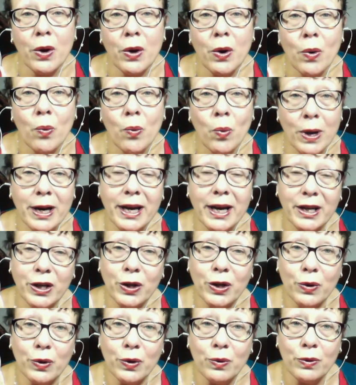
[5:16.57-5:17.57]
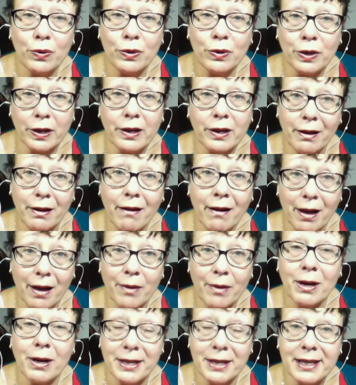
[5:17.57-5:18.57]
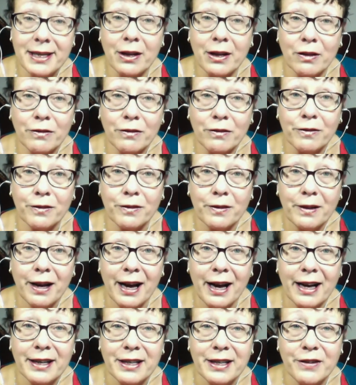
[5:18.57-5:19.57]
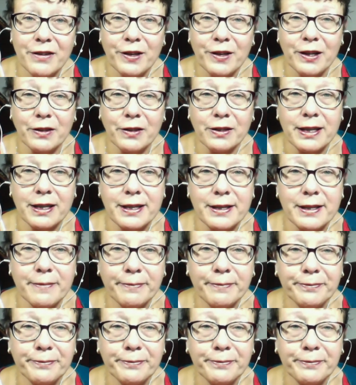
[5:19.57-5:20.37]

when I knew that I myself had difficulties.